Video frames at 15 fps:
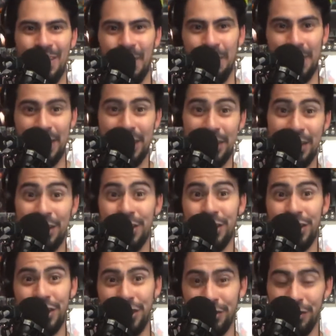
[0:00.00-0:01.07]
because he's a
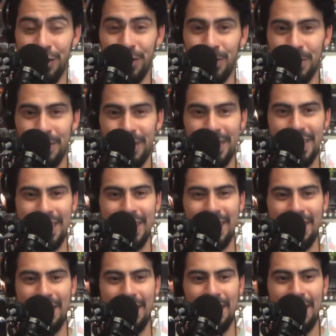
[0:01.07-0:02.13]
Strode
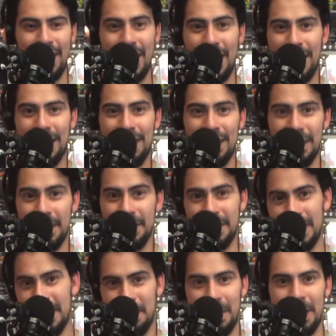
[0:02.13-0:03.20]
and he lives
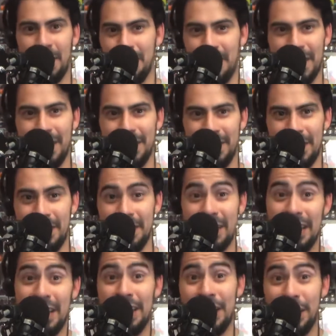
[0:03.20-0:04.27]
in a Michael Myers house
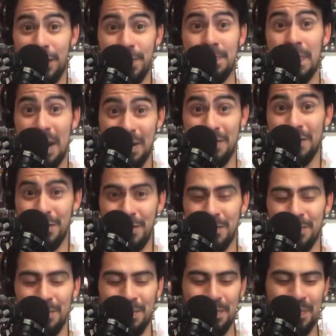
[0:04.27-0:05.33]
in his bedroom
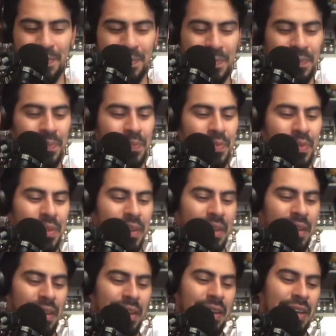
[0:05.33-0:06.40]

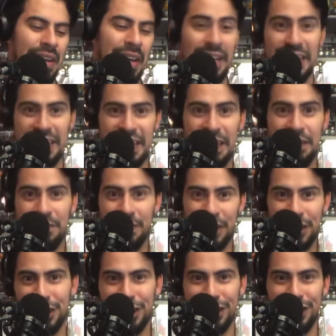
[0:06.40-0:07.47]
and he's seeing
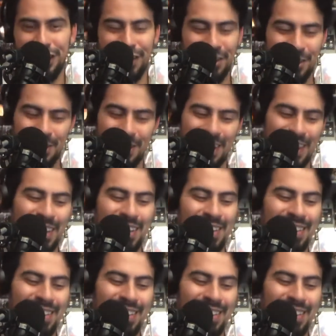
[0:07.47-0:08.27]
visions. So like,